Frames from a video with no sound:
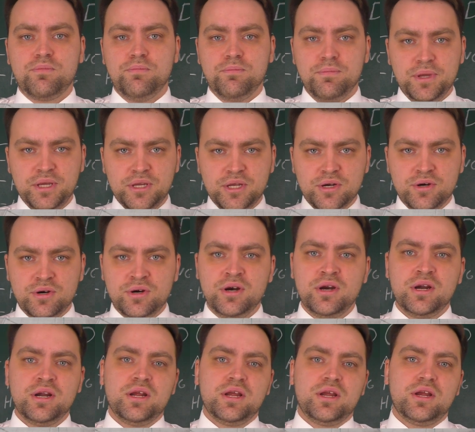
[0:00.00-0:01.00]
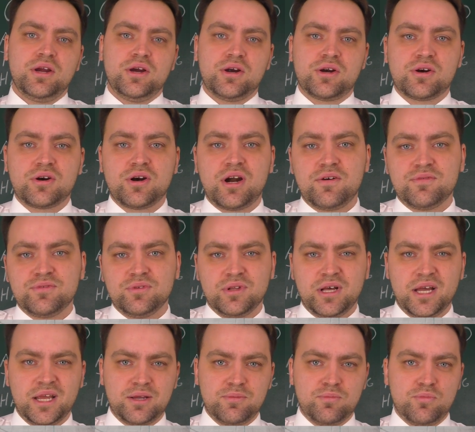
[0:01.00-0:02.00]
bigger aircraft
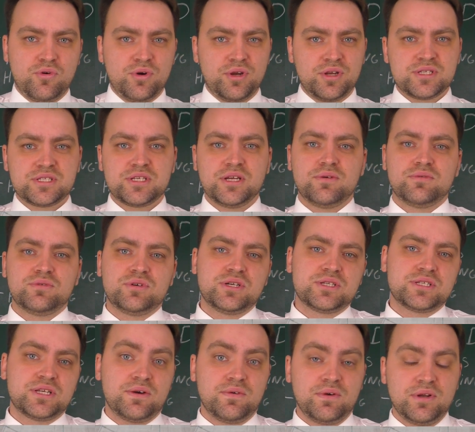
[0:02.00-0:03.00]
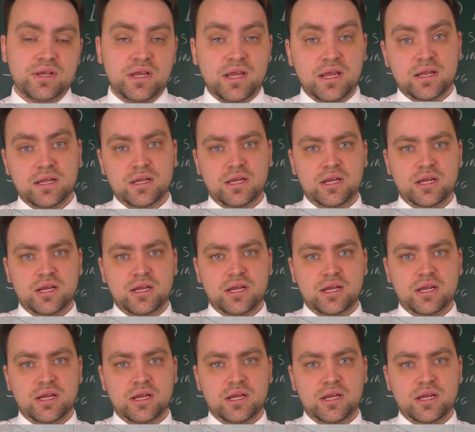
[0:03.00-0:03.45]
like Boeing 737 and